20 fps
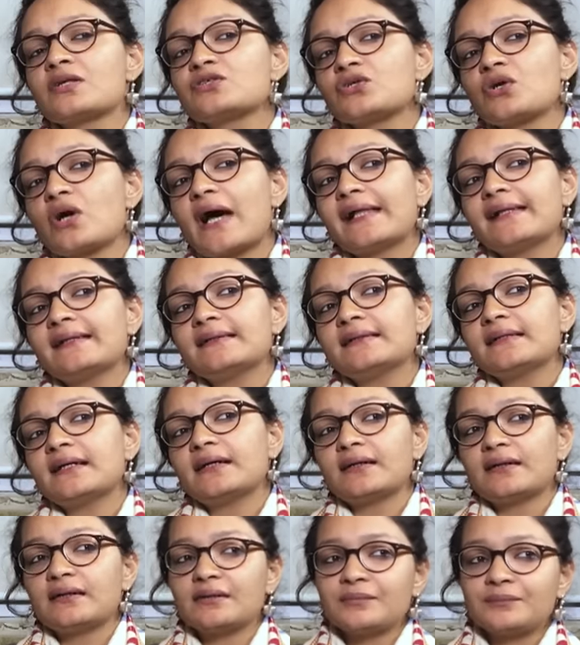so I'll
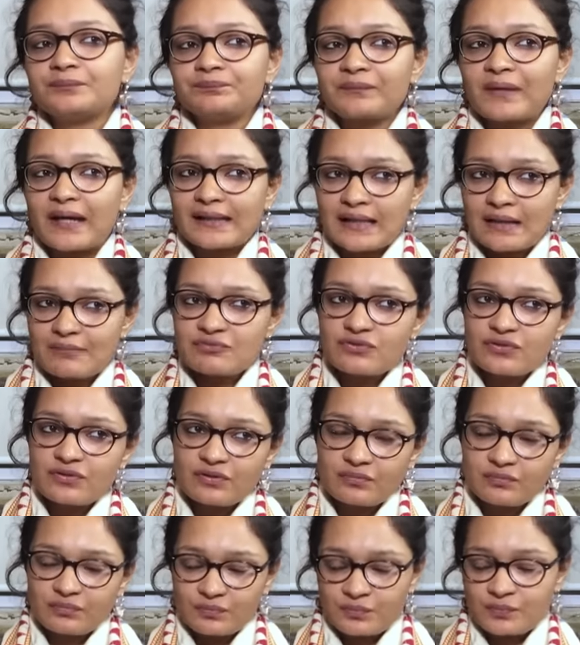um, I'll come to
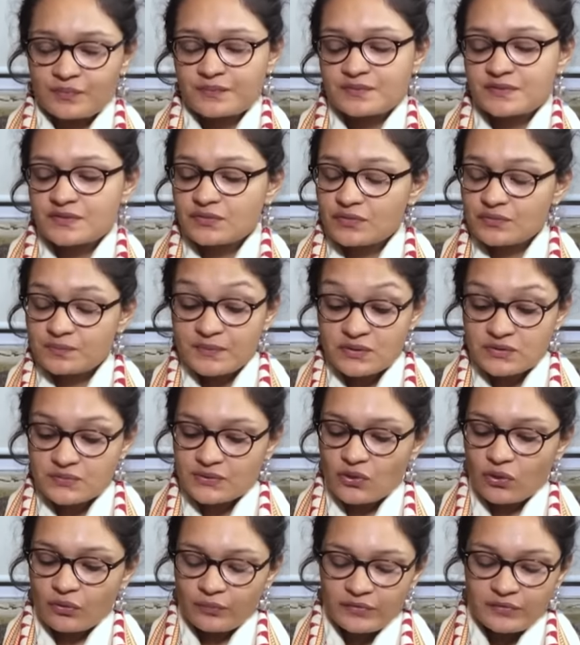the because we're
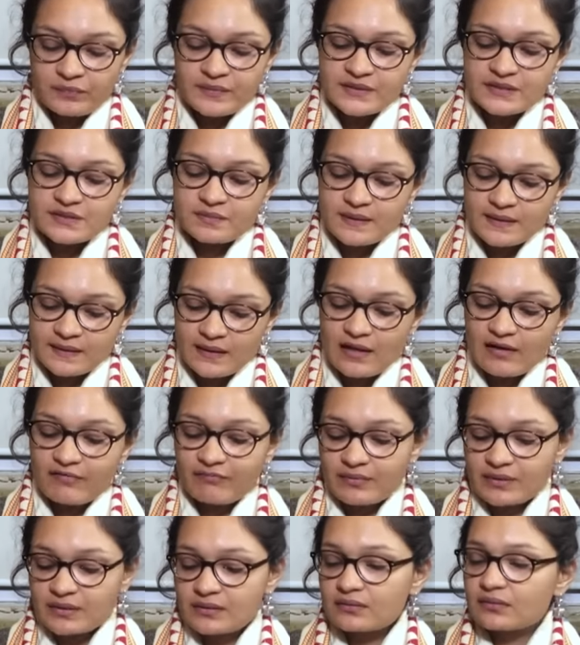talking about the BJP and the
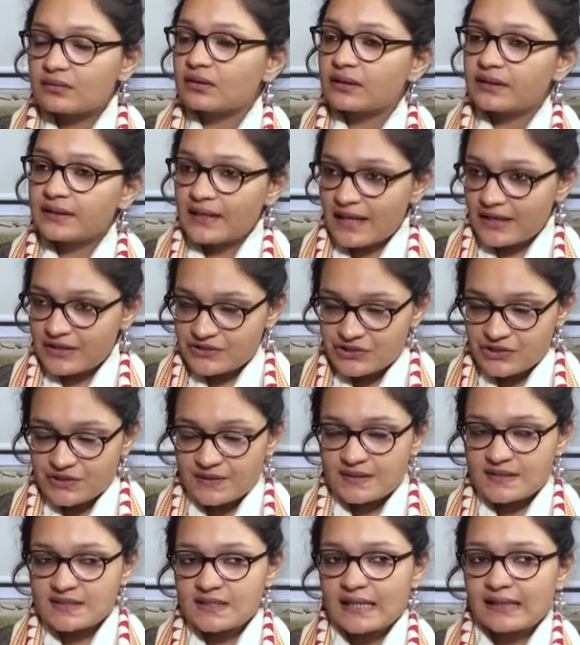government encouraging
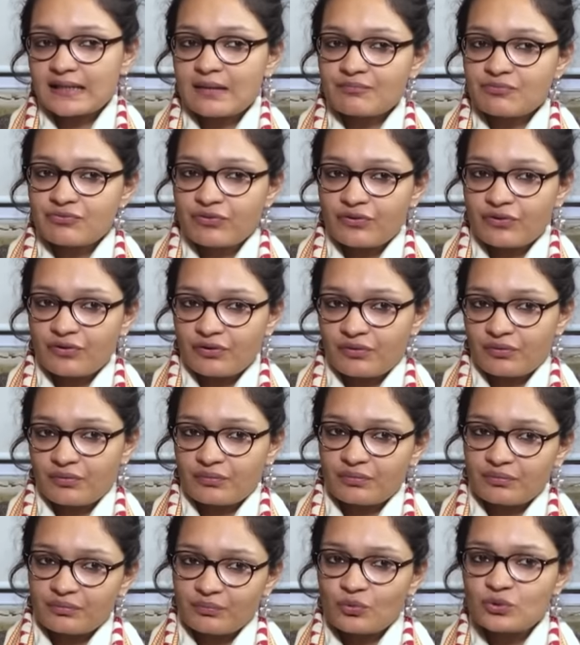this. I'll come to the
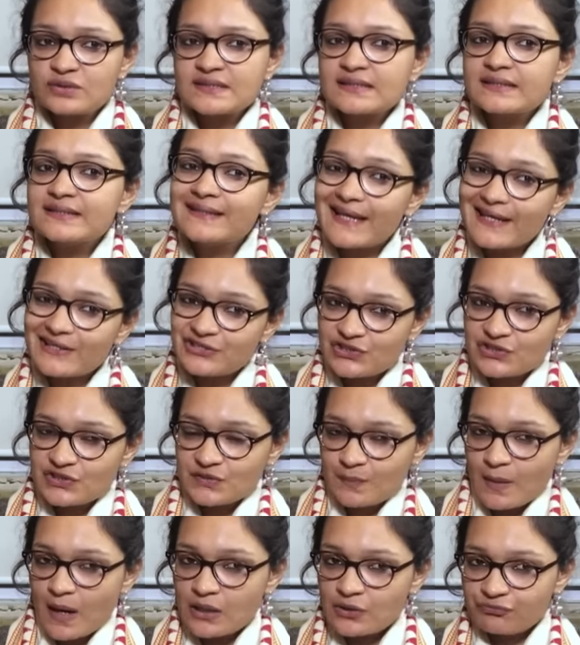most contentious
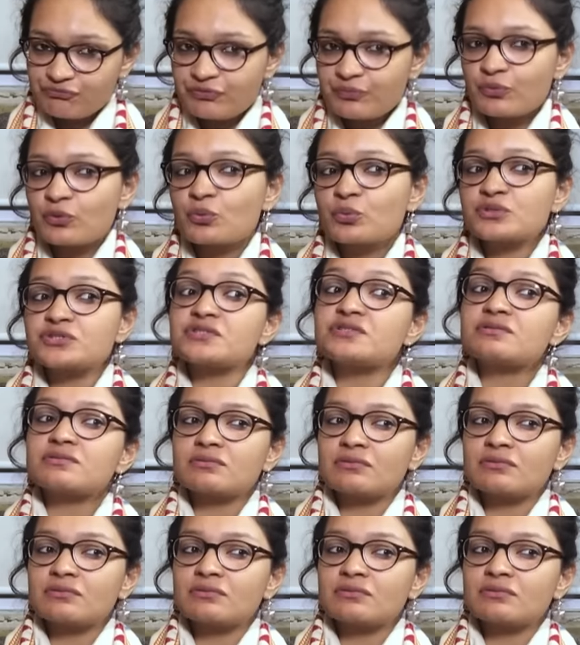part of the book, which has